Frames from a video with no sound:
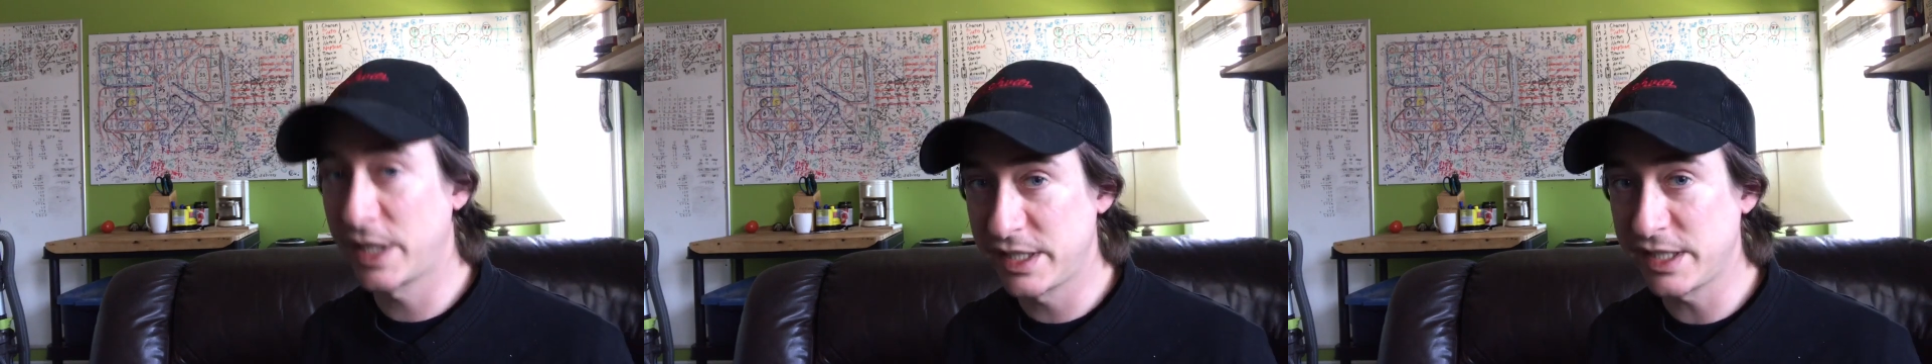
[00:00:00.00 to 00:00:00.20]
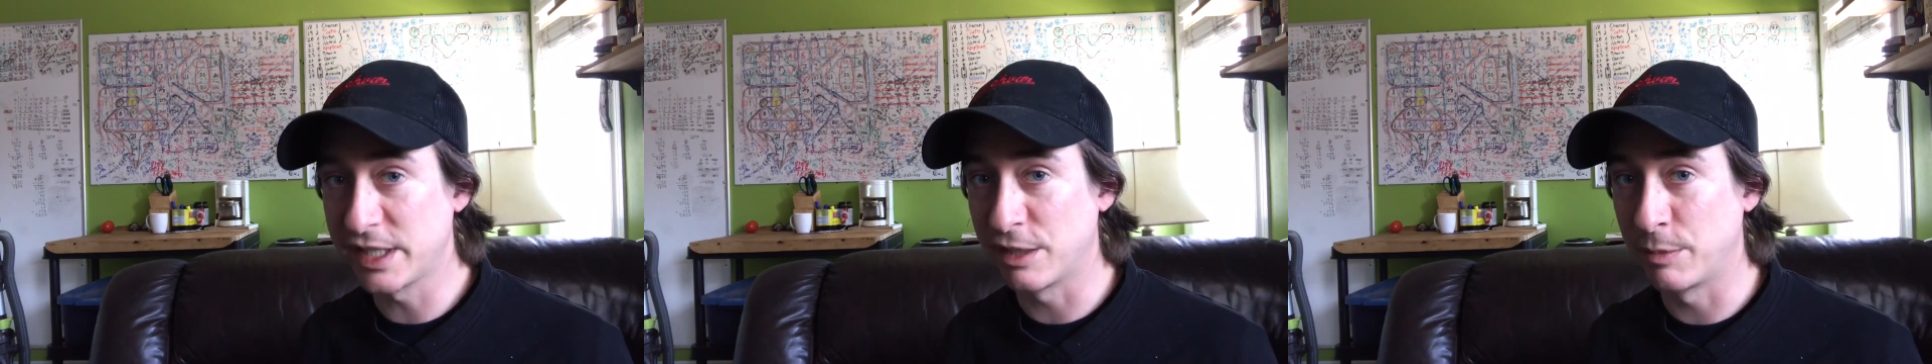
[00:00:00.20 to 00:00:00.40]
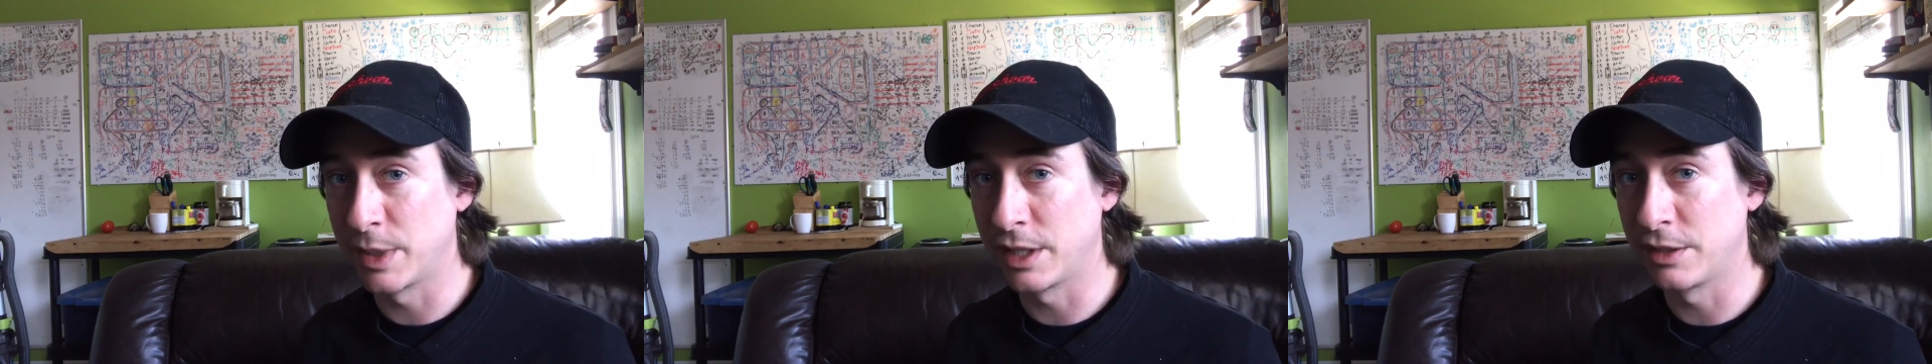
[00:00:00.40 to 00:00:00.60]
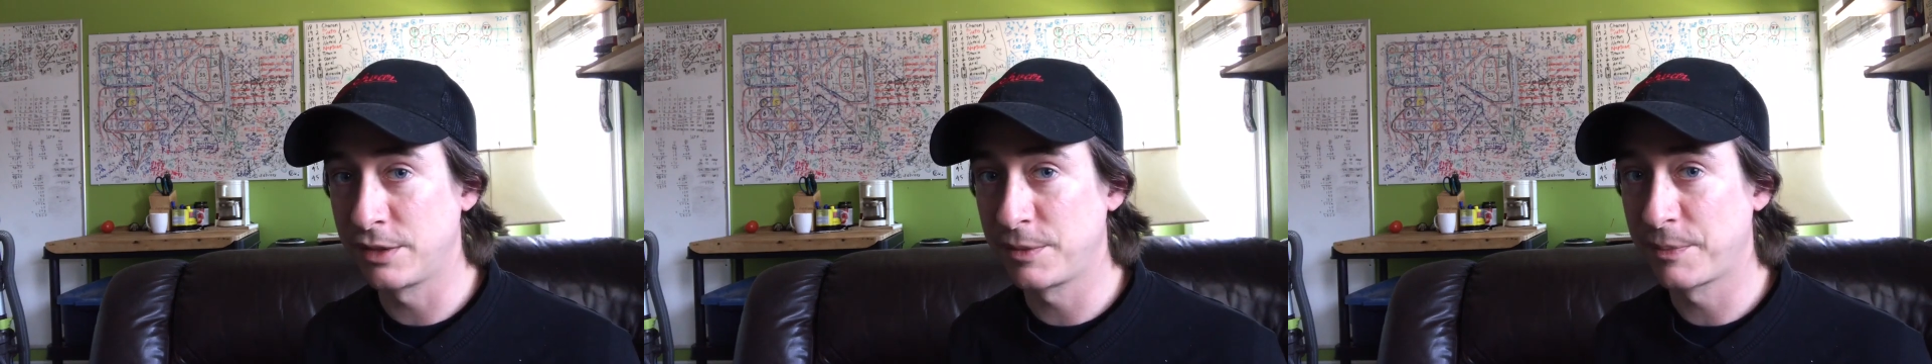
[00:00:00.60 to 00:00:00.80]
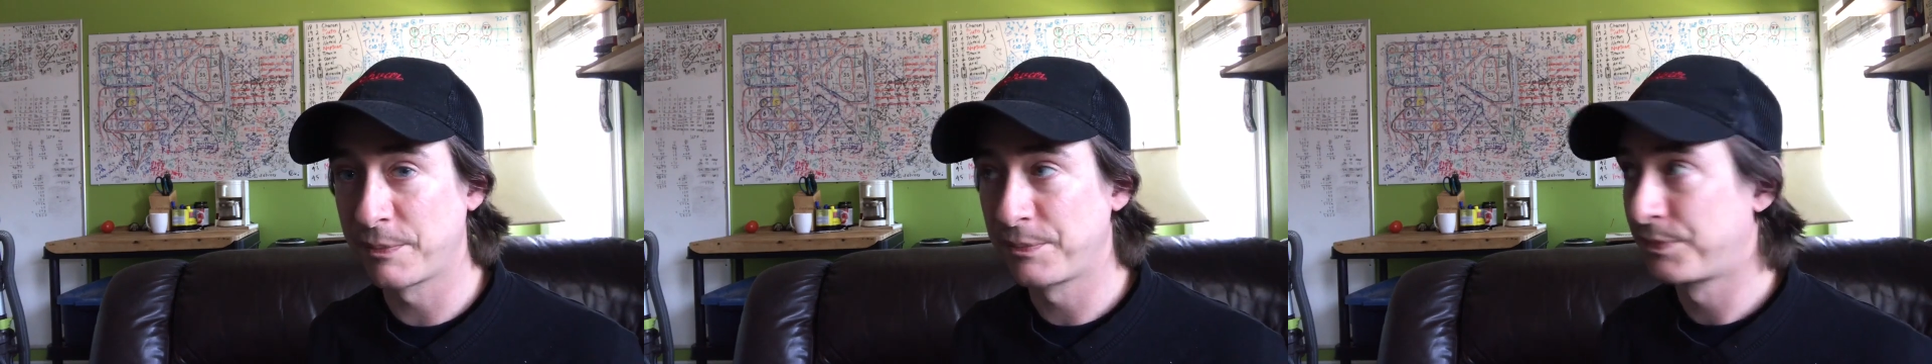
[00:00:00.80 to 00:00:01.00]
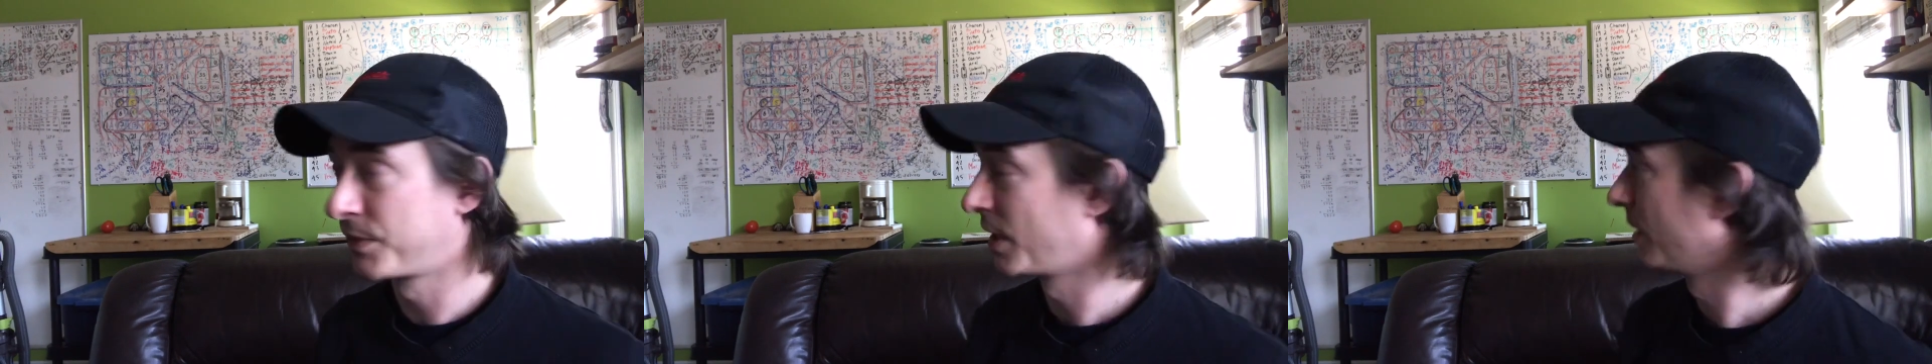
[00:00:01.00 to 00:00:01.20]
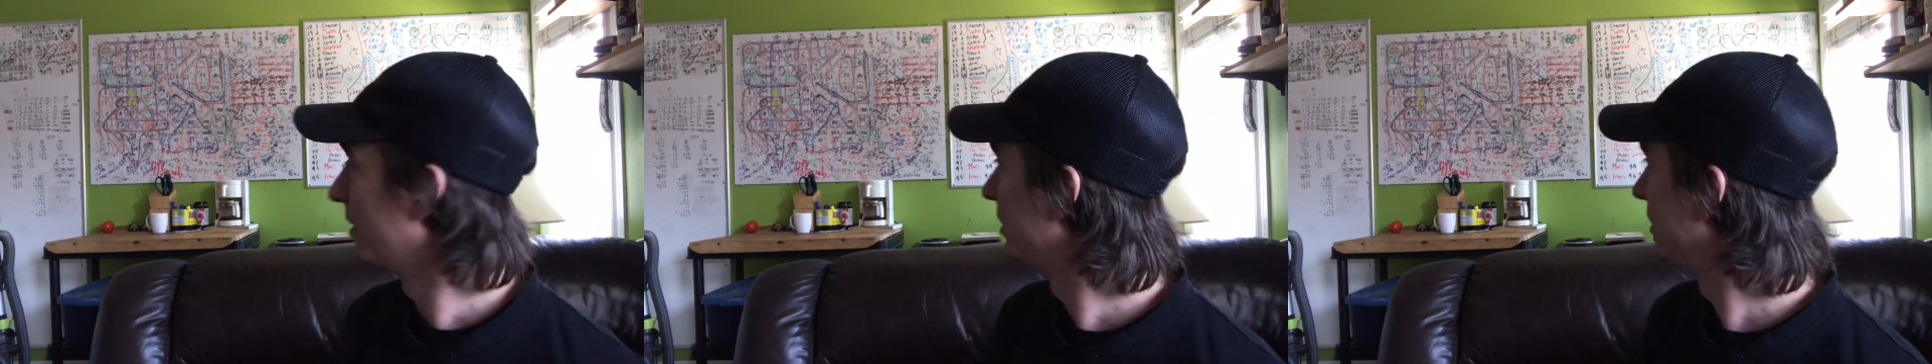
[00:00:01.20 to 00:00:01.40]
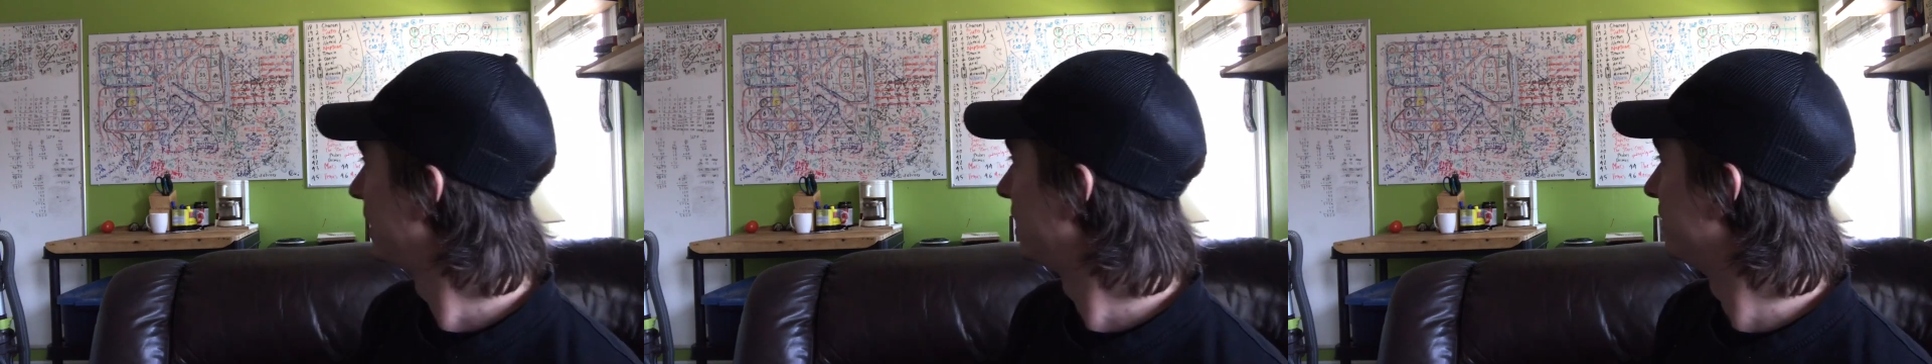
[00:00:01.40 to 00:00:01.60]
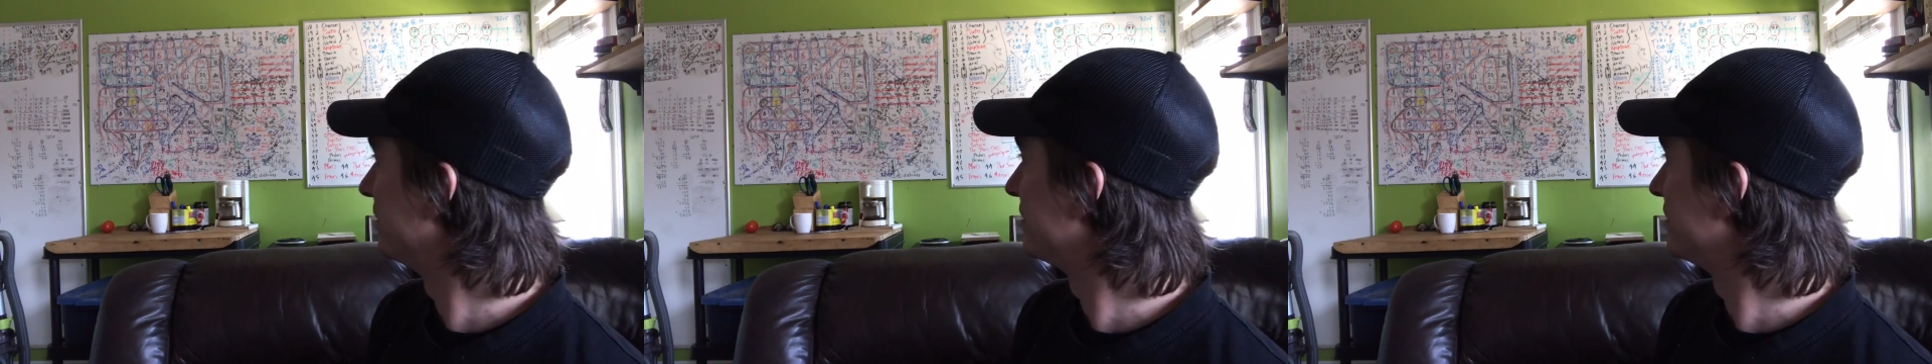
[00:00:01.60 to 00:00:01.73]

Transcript: idea about that